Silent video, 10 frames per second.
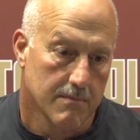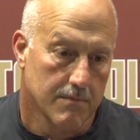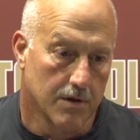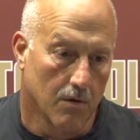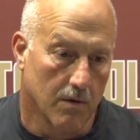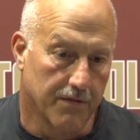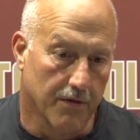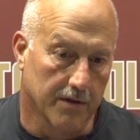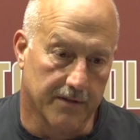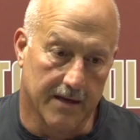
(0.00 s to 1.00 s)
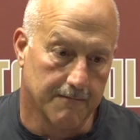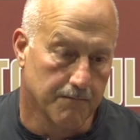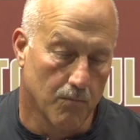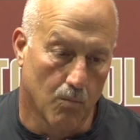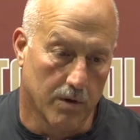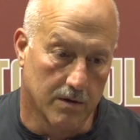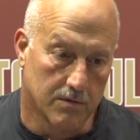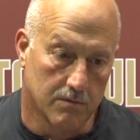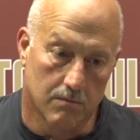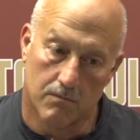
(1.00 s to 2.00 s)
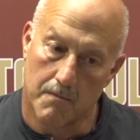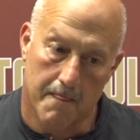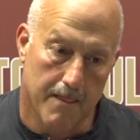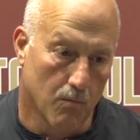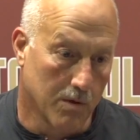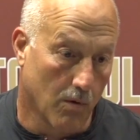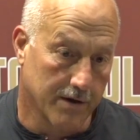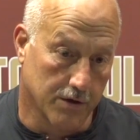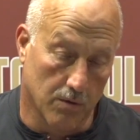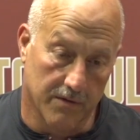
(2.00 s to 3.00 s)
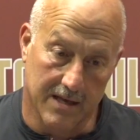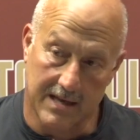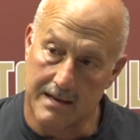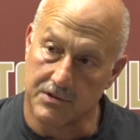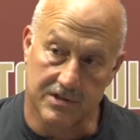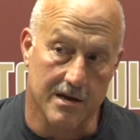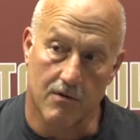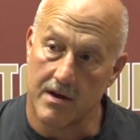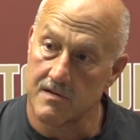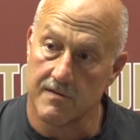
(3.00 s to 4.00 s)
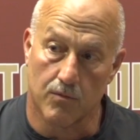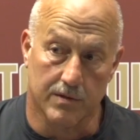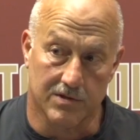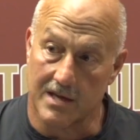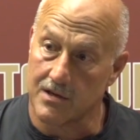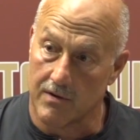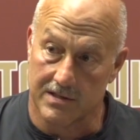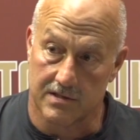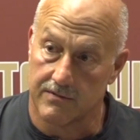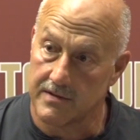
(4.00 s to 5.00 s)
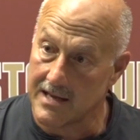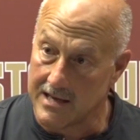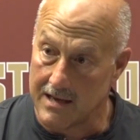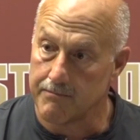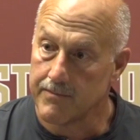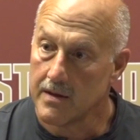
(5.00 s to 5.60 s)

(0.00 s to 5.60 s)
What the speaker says: You know, I thought that we wanted to go into that game and stay aggressive, and we stayed aggressive in that game.